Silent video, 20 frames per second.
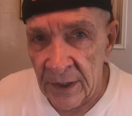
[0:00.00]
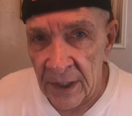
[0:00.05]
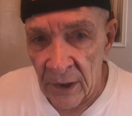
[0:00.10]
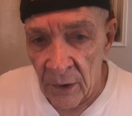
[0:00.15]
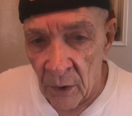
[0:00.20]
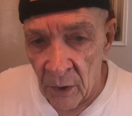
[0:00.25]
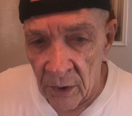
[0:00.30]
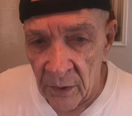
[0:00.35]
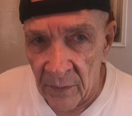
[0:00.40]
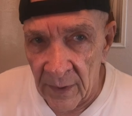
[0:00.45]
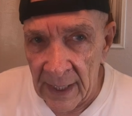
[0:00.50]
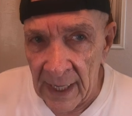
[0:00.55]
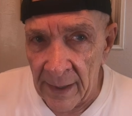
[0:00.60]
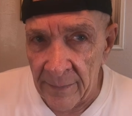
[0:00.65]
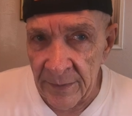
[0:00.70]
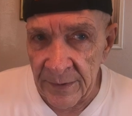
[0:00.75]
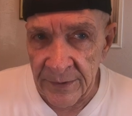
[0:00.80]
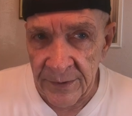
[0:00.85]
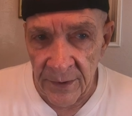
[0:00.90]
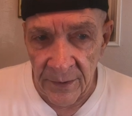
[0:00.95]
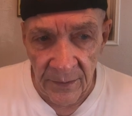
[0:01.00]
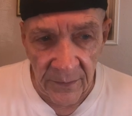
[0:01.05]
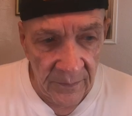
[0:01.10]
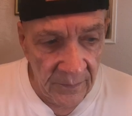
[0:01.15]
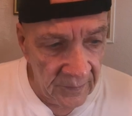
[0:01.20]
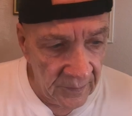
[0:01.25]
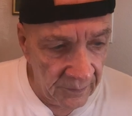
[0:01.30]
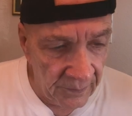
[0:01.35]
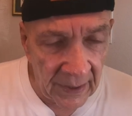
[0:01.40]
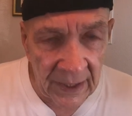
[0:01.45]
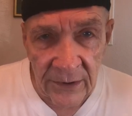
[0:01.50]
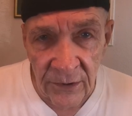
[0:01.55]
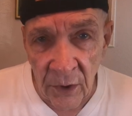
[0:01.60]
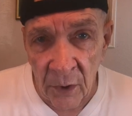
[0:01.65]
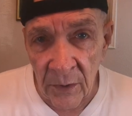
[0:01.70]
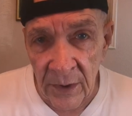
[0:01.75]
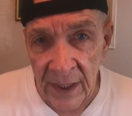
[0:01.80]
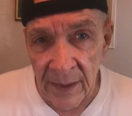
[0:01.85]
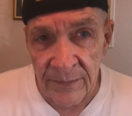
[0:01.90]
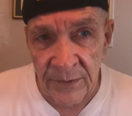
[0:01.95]
you get older, what happens? Your big
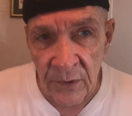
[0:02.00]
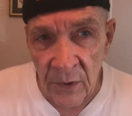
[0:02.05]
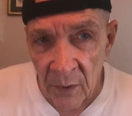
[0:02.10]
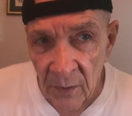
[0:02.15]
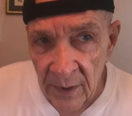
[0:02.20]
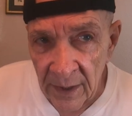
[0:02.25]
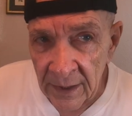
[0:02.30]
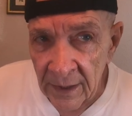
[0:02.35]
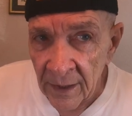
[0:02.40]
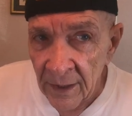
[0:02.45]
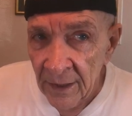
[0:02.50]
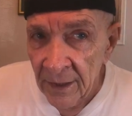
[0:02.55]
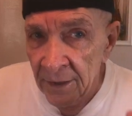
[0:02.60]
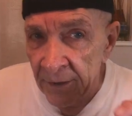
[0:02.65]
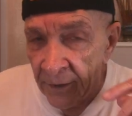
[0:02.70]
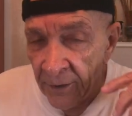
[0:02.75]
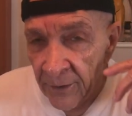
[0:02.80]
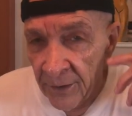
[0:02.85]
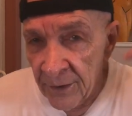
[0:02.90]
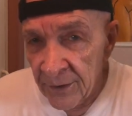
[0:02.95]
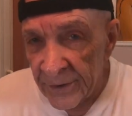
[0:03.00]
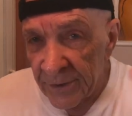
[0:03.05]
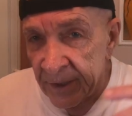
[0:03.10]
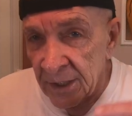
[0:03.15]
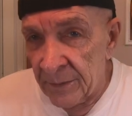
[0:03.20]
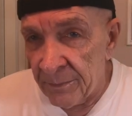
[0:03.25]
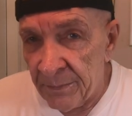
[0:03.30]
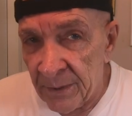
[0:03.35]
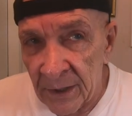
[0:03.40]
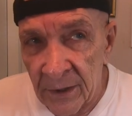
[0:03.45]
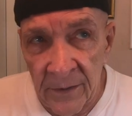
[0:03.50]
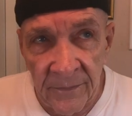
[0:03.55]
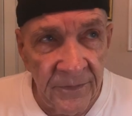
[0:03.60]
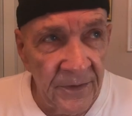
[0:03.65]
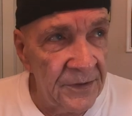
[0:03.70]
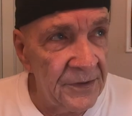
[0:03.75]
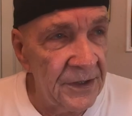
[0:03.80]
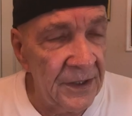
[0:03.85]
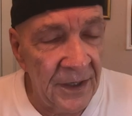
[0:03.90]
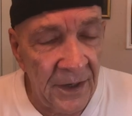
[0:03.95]
toe keeps growing. Your ears get bigger. If
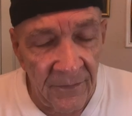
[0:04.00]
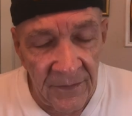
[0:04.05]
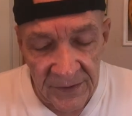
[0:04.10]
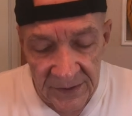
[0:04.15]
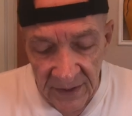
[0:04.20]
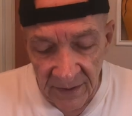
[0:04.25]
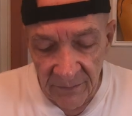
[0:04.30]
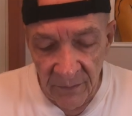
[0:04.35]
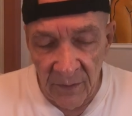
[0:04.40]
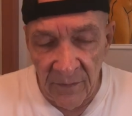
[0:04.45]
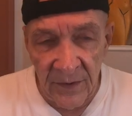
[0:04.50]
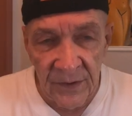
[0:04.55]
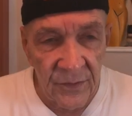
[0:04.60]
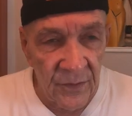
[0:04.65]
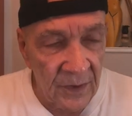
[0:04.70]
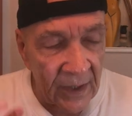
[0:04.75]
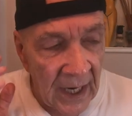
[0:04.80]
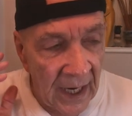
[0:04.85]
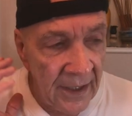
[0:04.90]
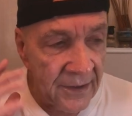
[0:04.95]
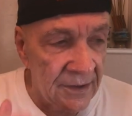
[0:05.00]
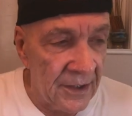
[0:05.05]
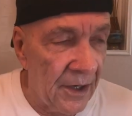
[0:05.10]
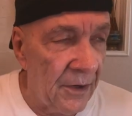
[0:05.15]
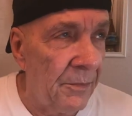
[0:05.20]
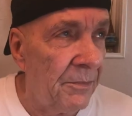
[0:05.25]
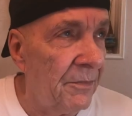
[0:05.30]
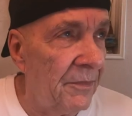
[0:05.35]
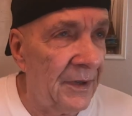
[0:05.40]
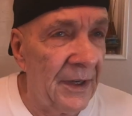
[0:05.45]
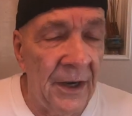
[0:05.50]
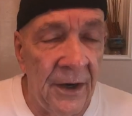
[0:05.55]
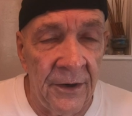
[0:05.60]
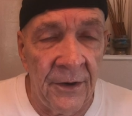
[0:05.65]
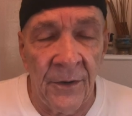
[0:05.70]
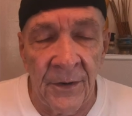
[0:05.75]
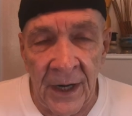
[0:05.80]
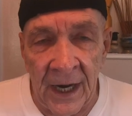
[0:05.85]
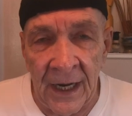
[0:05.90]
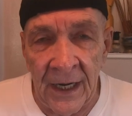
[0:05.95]
you see, ever see movies with guys that are in
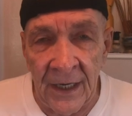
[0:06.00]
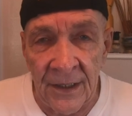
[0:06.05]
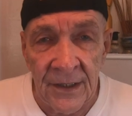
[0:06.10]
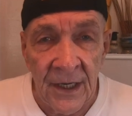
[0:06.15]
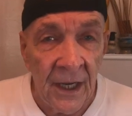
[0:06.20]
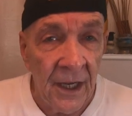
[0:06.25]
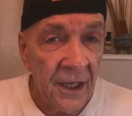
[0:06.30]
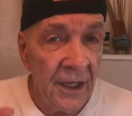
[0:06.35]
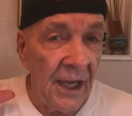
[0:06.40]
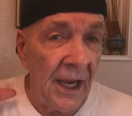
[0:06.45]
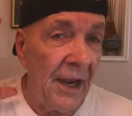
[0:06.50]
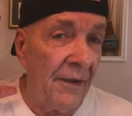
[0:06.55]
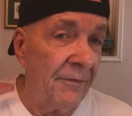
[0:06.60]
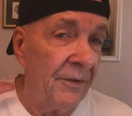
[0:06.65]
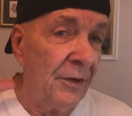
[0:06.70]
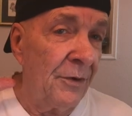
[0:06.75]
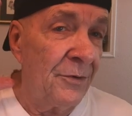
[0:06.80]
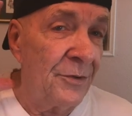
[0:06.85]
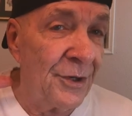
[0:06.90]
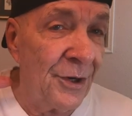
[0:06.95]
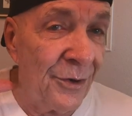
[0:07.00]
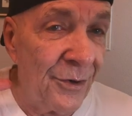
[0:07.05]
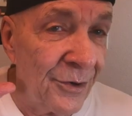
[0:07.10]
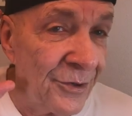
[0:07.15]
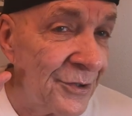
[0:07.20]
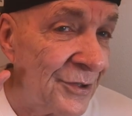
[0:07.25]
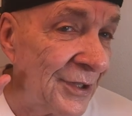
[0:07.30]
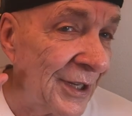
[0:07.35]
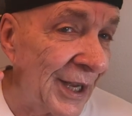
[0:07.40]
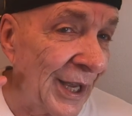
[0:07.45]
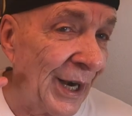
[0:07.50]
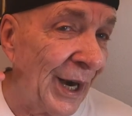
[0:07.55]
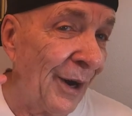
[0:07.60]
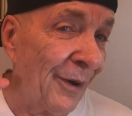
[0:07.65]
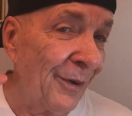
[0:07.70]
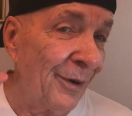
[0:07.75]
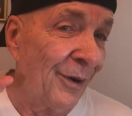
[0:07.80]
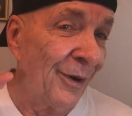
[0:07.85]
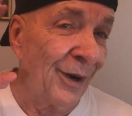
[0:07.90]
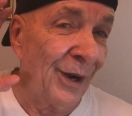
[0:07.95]
their 90s, they have huge ears sticking
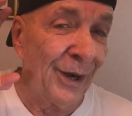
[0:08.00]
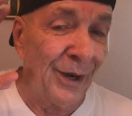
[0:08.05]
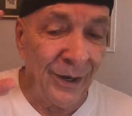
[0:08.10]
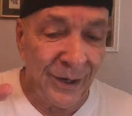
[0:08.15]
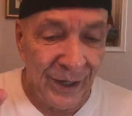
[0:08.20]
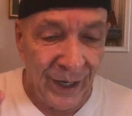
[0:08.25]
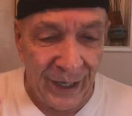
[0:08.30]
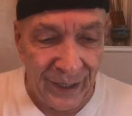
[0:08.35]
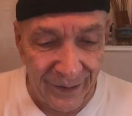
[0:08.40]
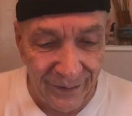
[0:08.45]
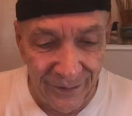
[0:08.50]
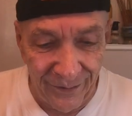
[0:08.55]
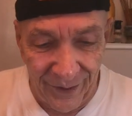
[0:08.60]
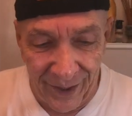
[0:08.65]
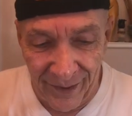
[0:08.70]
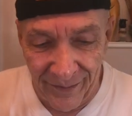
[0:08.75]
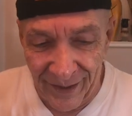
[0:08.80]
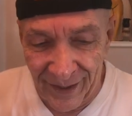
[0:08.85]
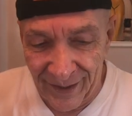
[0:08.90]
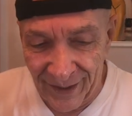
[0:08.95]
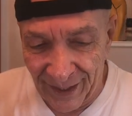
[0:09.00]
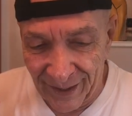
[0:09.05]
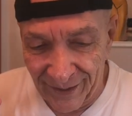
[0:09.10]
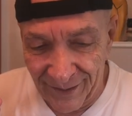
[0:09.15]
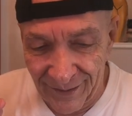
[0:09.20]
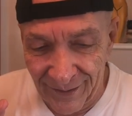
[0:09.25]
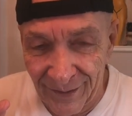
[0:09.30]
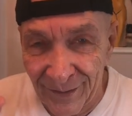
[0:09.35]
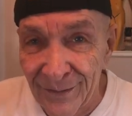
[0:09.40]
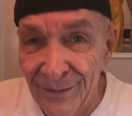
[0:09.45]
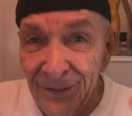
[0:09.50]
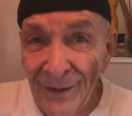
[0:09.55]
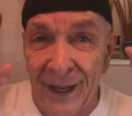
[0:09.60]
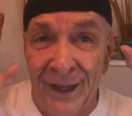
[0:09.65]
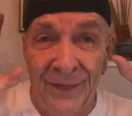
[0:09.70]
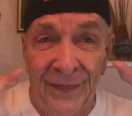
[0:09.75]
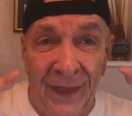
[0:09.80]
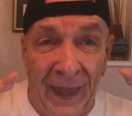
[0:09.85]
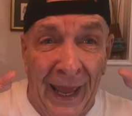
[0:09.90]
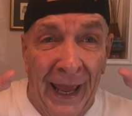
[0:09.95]
out here. They look like, wait a minute, like
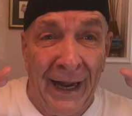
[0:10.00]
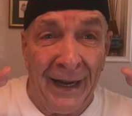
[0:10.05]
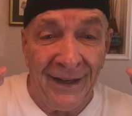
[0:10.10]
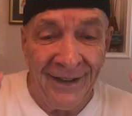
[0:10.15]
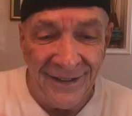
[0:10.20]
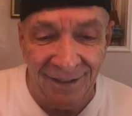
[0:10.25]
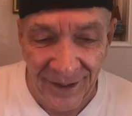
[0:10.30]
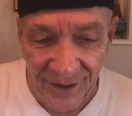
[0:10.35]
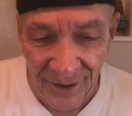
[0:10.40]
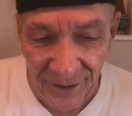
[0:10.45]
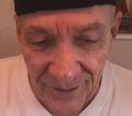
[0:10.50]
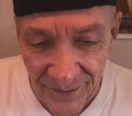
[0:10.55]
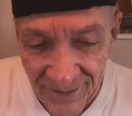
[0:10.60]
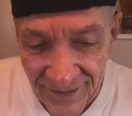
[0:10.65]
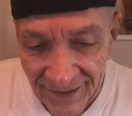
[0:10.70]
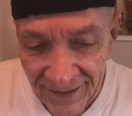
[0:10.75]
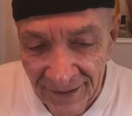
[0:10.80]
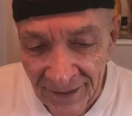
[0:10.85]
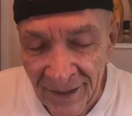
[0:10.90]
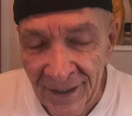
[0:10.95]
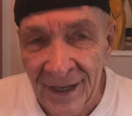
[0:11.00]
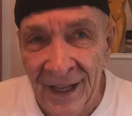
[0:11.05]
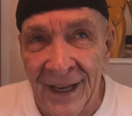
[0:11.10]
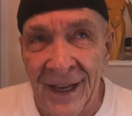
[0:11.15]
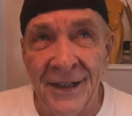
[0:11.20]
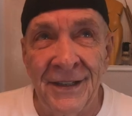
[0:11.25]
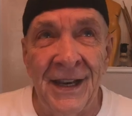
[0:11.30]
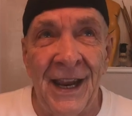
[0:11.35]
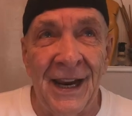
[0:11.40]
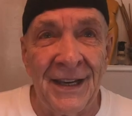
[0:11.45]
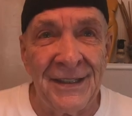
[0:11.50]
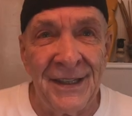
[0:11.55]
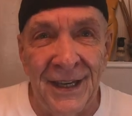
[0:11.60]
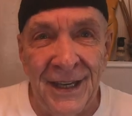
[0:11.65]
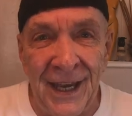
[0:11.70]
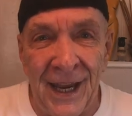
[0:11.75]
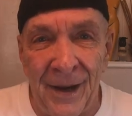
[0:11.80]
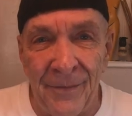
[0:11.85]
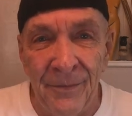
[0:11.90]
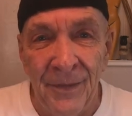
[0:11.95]
like that, you know, like a taxi
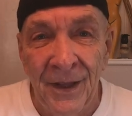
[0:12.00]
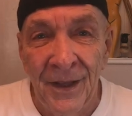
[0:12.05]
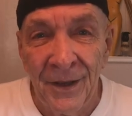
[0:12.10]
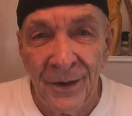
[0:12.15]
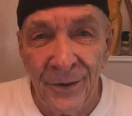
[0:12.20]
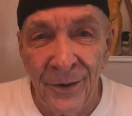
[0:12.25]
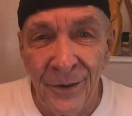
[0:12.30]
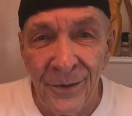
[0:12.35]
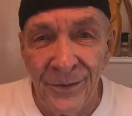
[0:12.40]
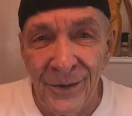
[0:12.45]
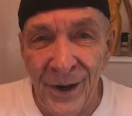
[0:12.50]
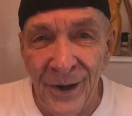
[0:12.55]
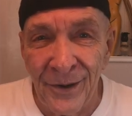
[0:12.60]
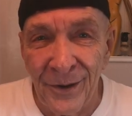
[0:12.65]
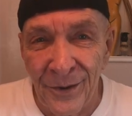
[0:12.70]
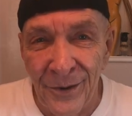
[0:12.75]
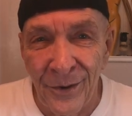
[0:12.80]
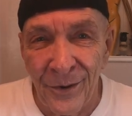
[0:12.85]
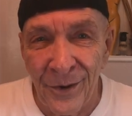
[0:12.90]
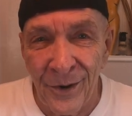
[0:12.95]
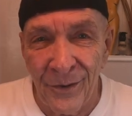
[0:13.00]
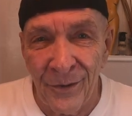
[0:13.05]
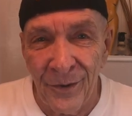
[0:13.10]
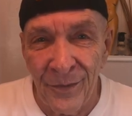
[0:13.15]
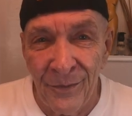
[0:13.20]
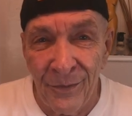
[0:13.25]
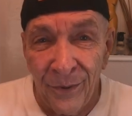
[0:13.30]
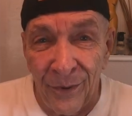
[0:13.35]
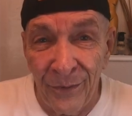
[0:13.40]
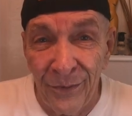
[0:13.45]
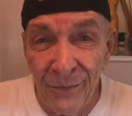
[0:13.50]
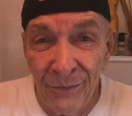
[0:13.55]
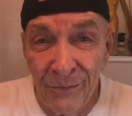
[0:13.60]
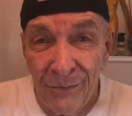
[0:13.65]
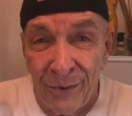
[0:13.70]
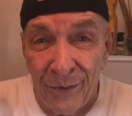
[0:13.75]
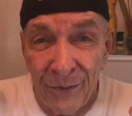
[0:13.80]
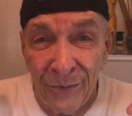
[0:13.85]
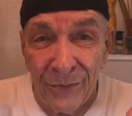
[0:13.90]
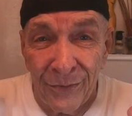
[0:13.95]
cab going around a corner with both
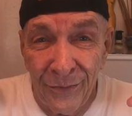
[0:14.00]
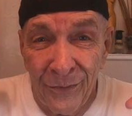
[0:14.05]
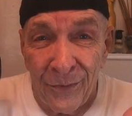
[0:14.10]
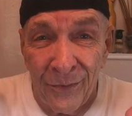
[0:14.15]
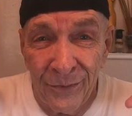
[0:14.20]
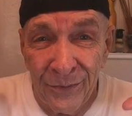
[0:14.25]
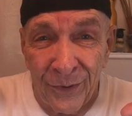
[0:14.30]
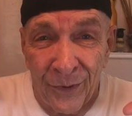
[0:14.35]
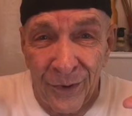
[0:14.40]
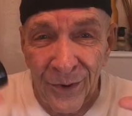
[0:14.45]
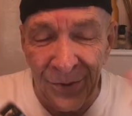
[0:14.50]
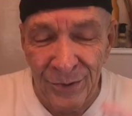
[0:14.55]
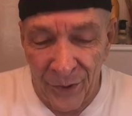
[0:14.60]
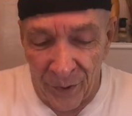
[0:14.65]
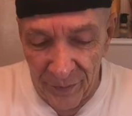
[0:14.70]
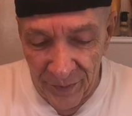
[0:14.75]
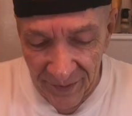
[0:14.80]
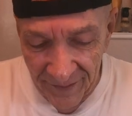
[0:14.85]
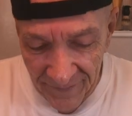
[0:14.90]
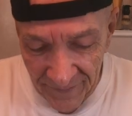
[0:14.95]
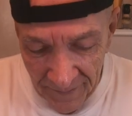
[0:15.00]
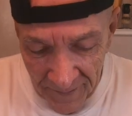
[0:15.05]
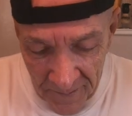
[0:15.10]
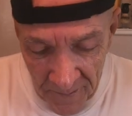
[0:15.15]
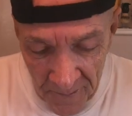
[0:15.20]
both doors open.